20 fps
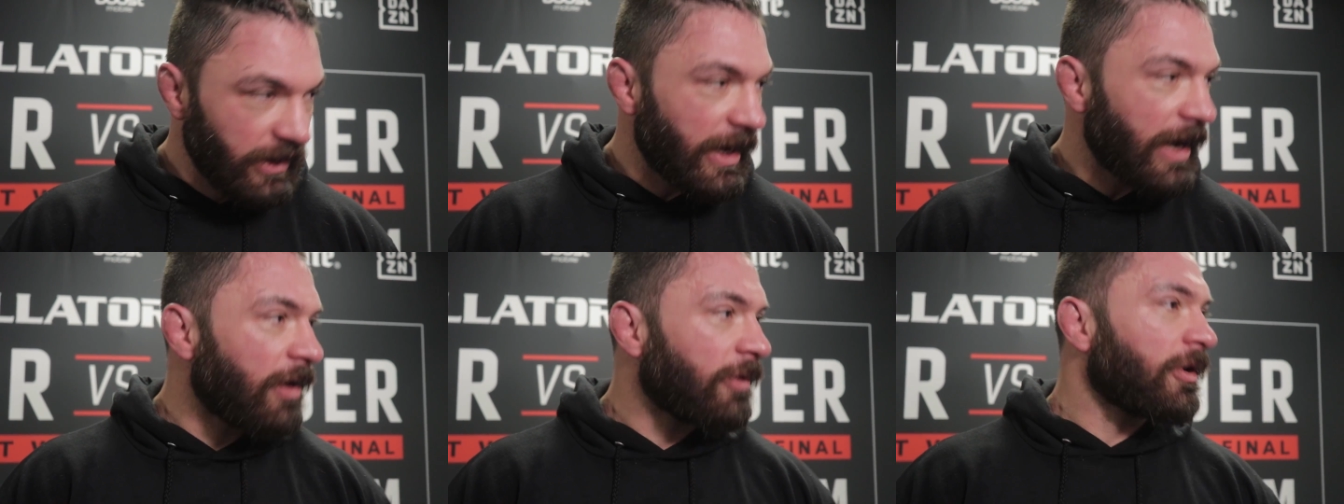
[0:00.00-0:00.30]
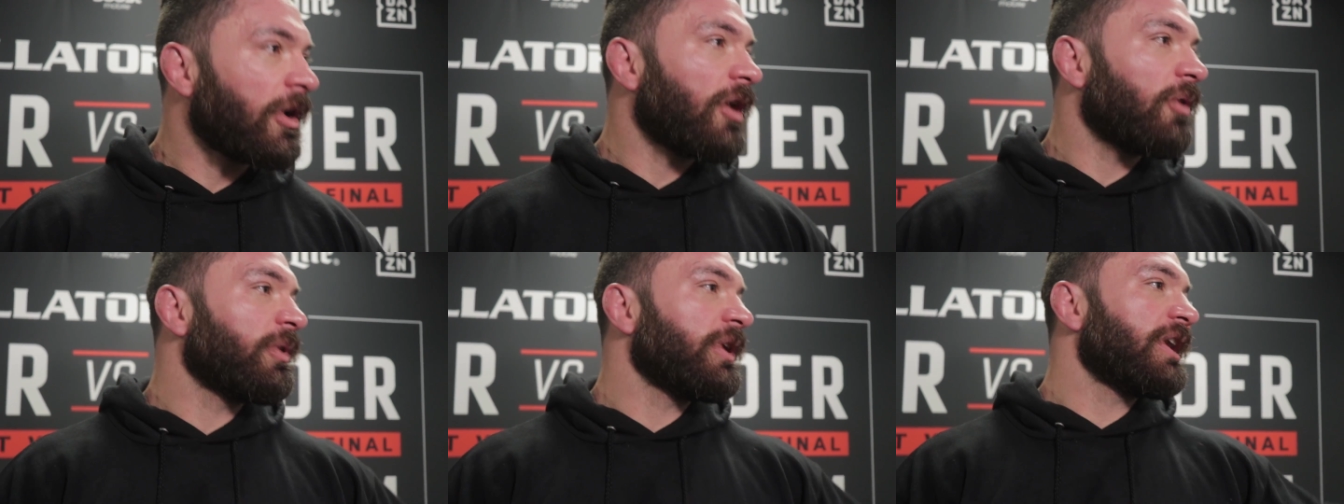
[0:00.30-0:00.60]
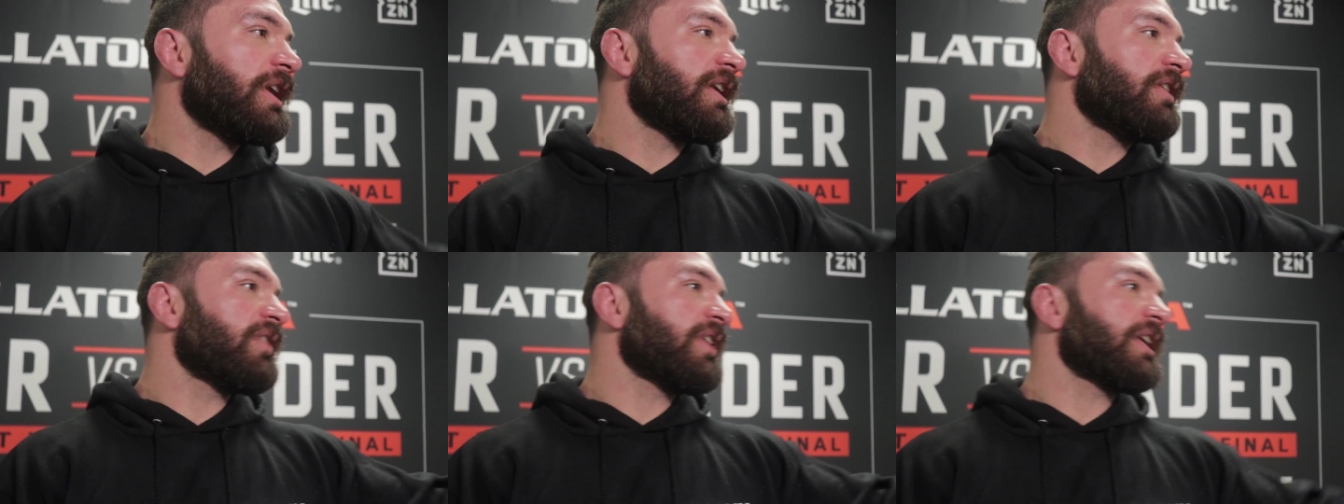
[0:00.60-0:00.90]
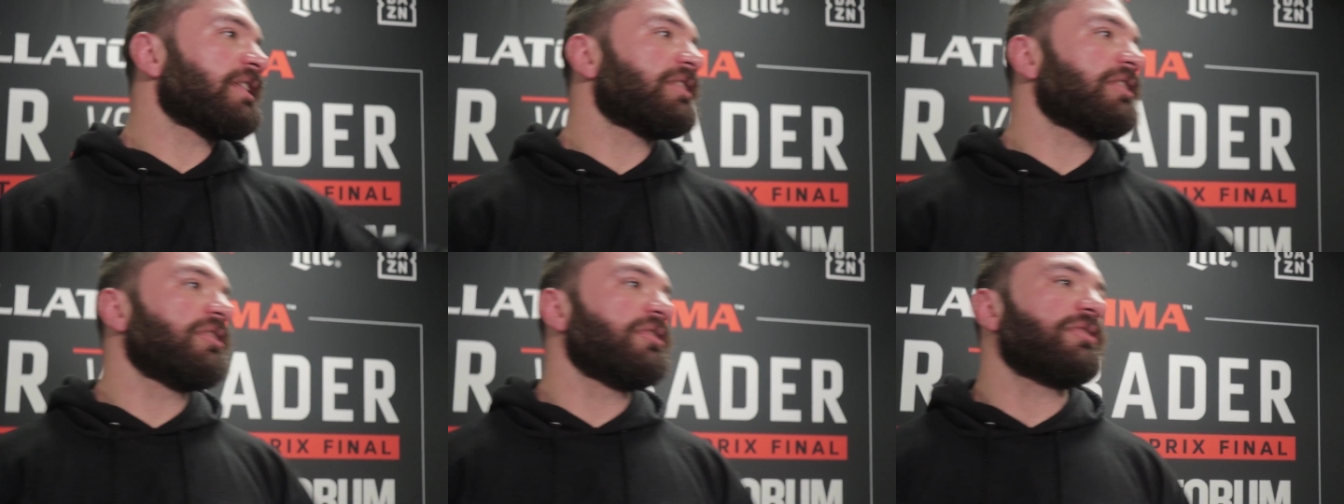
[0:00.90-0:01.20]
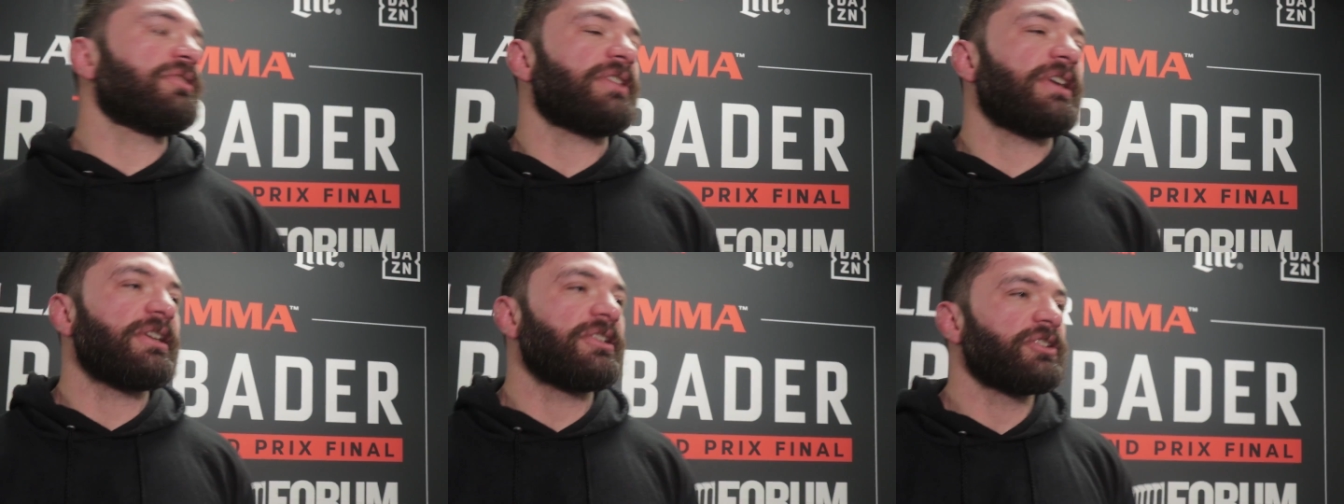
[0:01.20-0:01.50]
Yeah. Oh, we didn't even get to
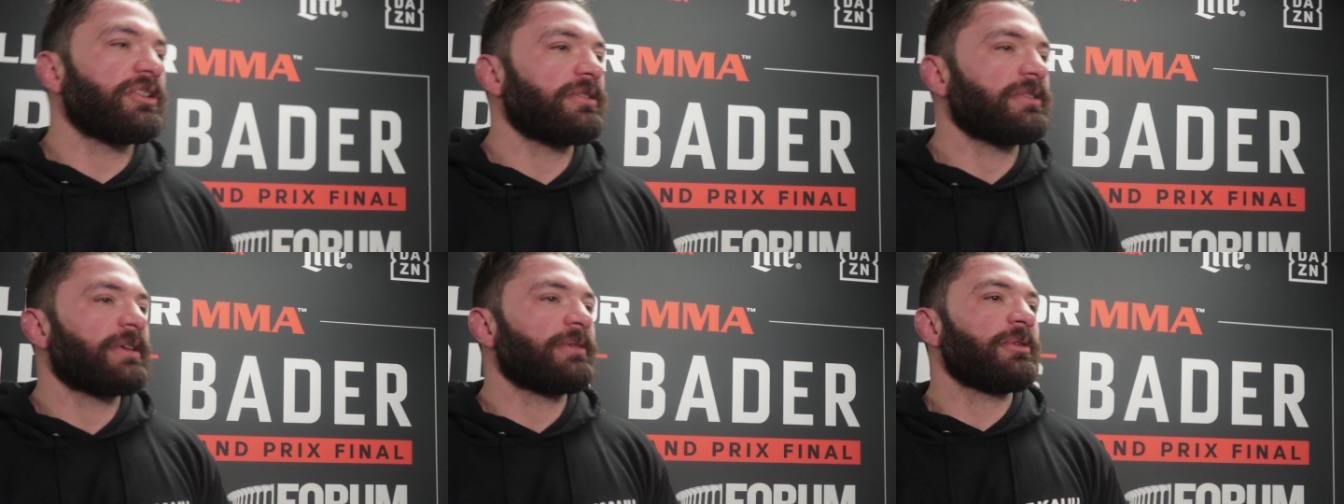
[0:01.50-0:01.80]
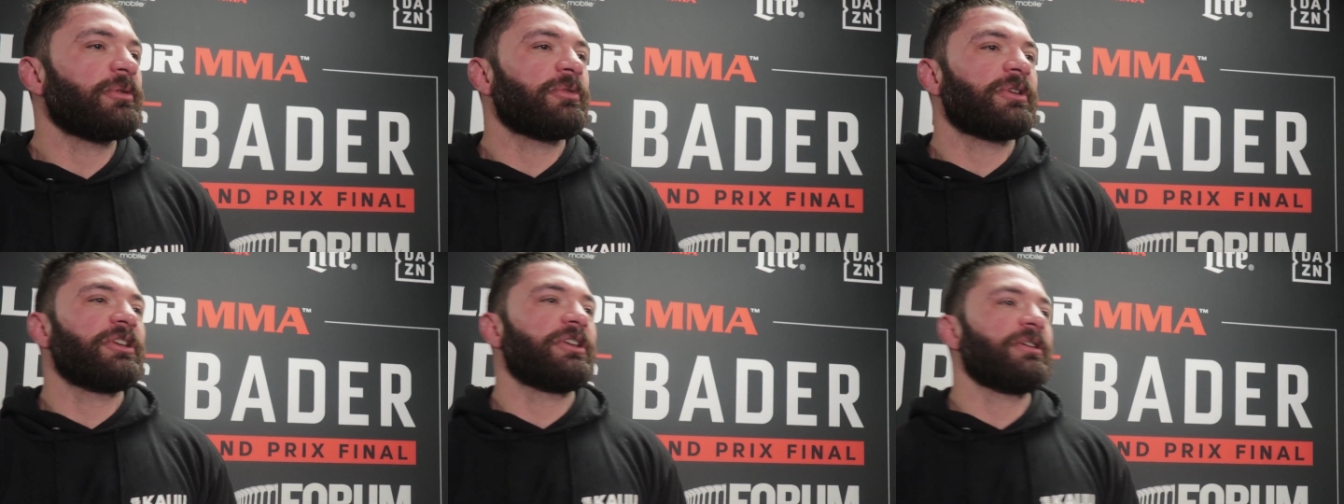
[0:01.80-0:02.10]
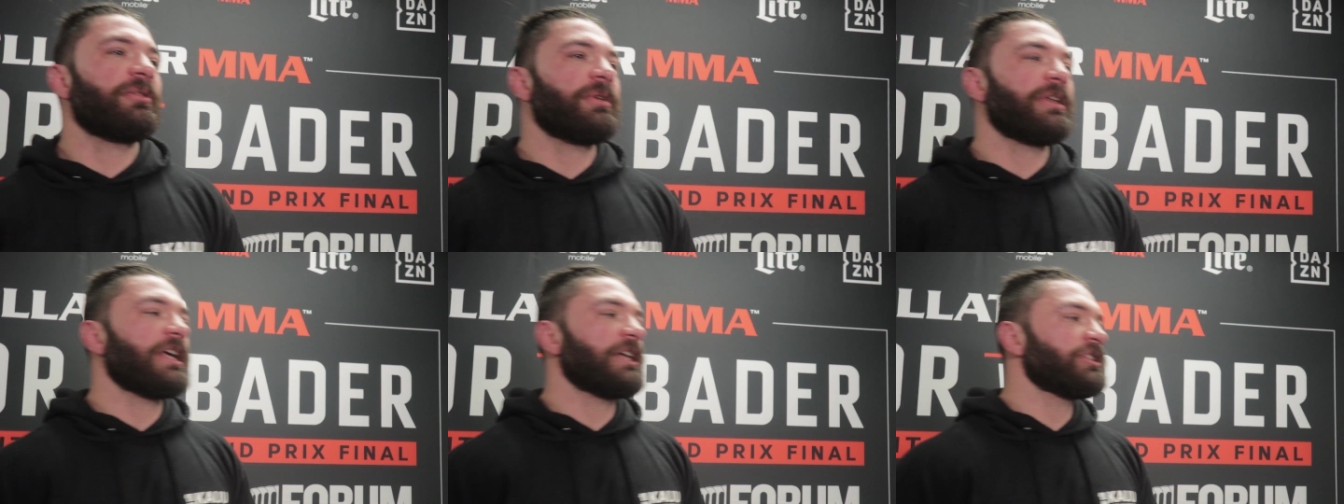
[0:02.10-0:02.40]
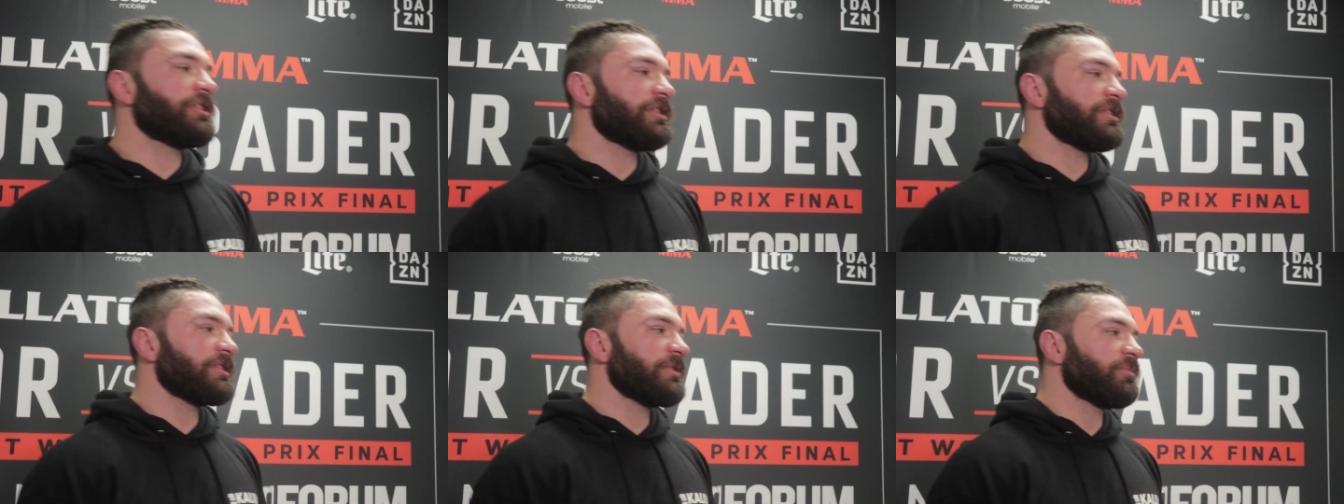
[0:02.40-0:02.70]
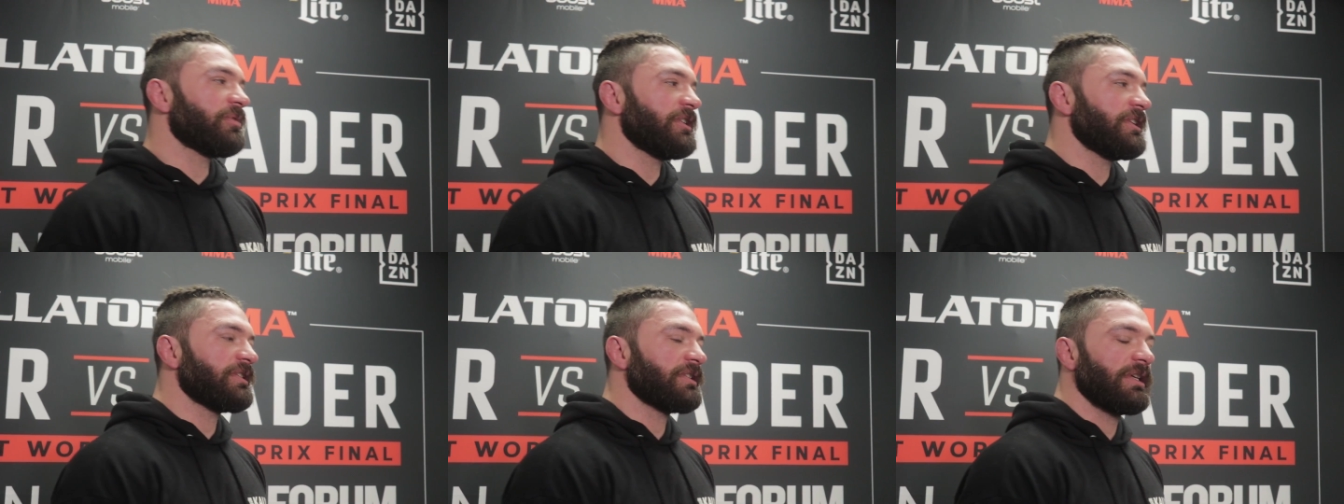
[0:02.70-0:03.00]
use that jersey. Can you give me that jersey,
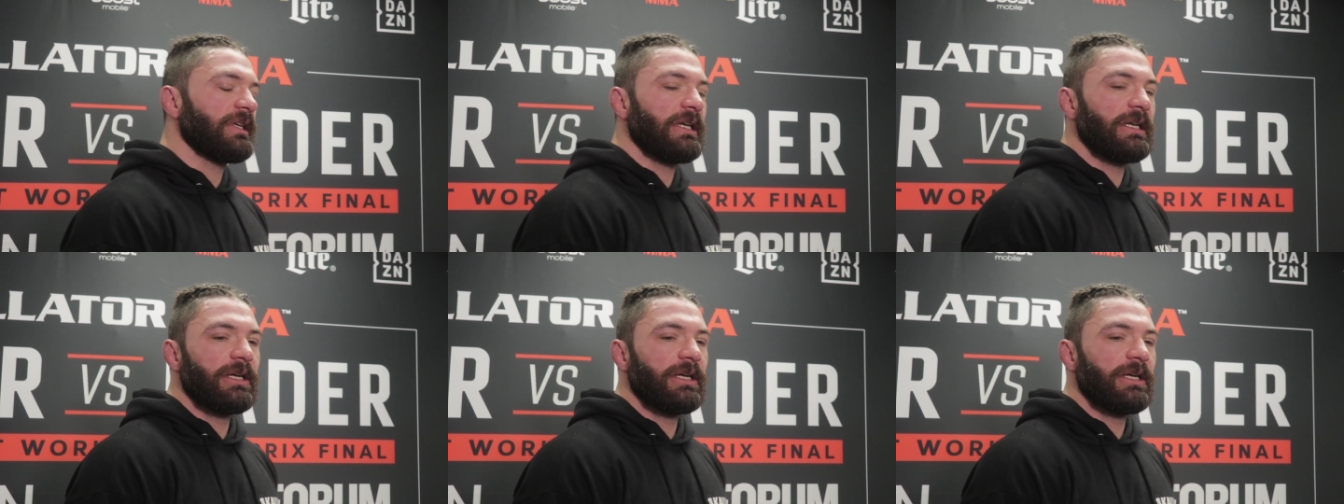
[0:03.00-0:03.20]
please?